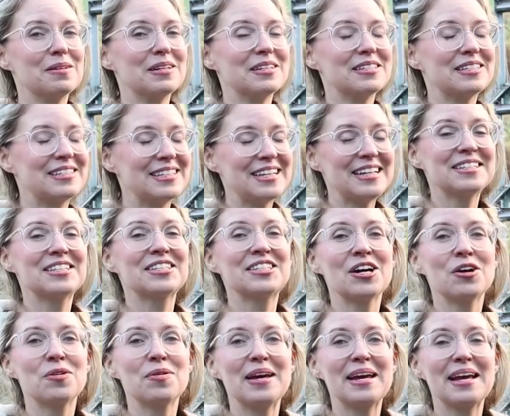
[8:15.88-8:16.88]
seed
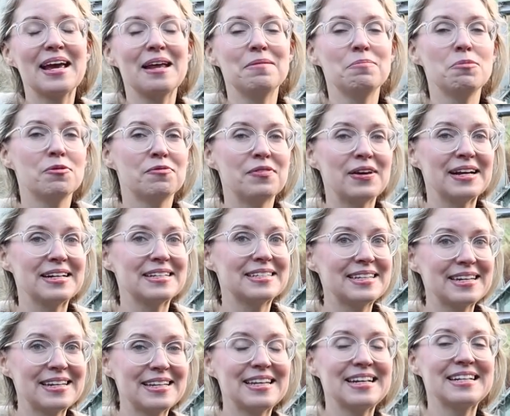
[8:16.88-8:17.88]
sowing and moving
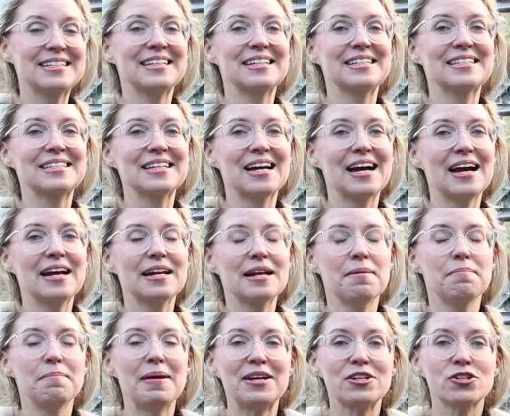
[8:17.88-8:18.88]
seedlings inside,
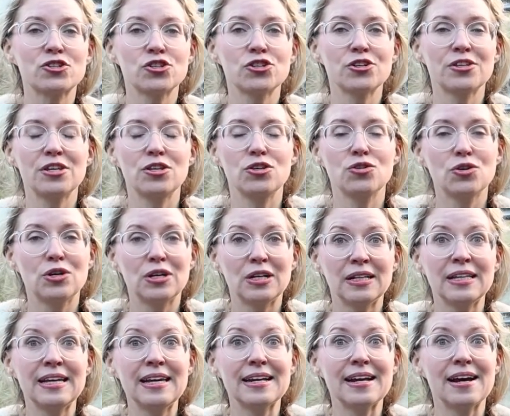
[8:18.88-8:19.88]
make sure that you
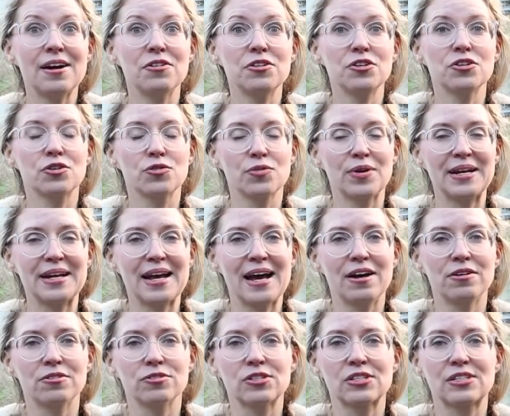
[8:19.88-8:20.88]
clean out your
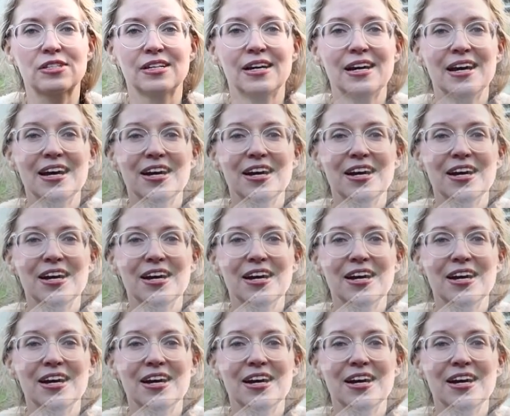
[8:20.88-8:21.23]
greenhouse.